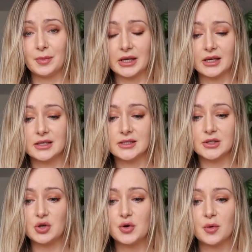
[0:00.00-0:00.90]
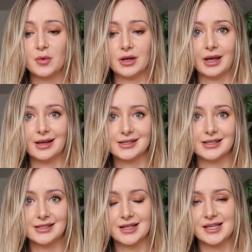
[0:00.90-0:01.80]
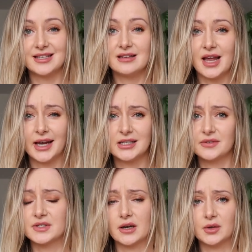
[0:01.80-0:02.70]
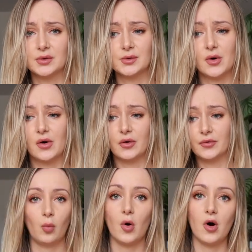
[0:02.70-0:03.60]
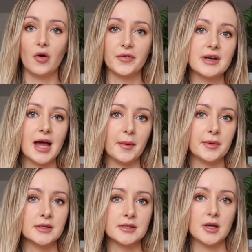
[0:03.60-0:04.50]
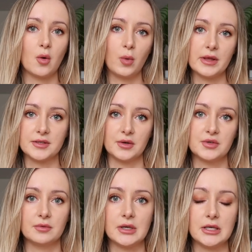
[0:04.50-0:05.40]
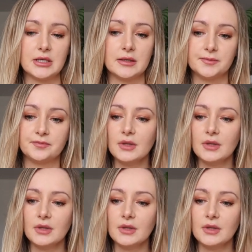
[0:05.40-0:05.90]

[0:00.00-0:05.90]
because you don't want to get into this negative cycle of what often happens with social media.